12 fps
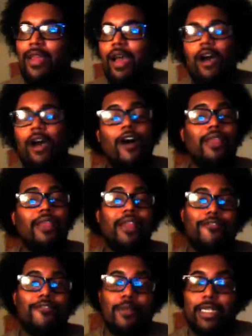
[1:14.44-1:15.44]
All that
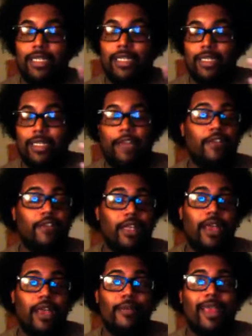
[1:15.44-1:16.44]
information is definitely
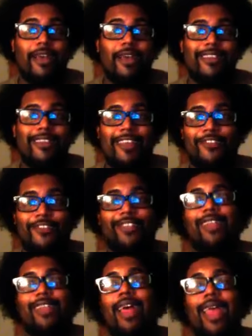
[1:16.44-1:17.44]
coming out, if it's
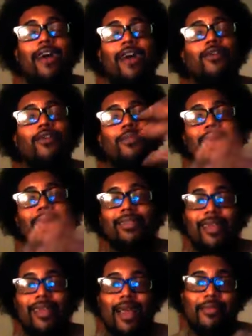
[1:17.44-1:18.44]
not out by the
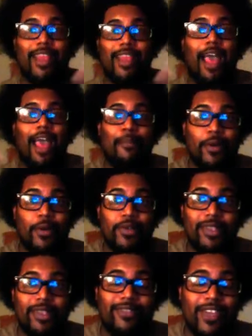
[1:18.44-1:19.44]
time that I post
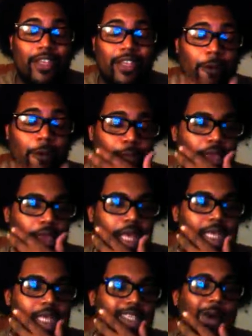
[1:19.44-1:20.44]
this video.
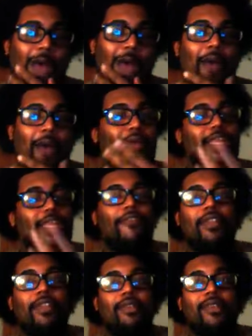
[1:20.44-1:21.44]
So I would
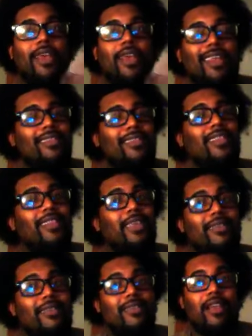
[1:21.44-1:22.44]
definitely say at
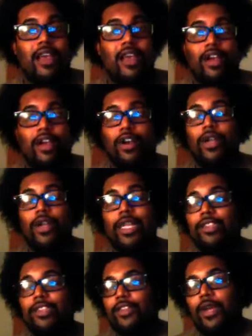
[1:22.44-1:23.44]
least go to
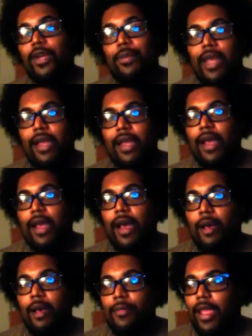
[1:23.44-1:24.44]

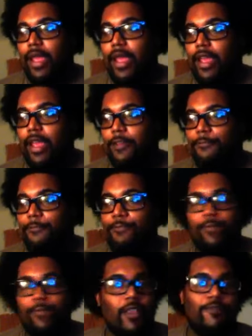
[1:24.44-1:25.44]
Instagram.com and
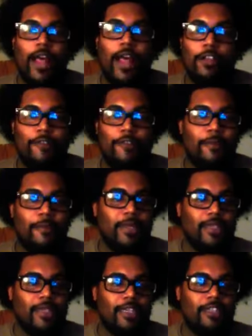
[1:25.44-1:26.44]
follow Vaping
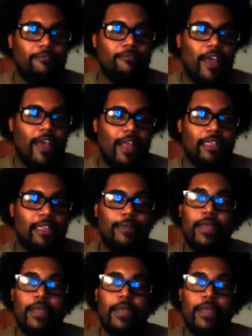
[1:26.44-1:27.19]
Section Valley.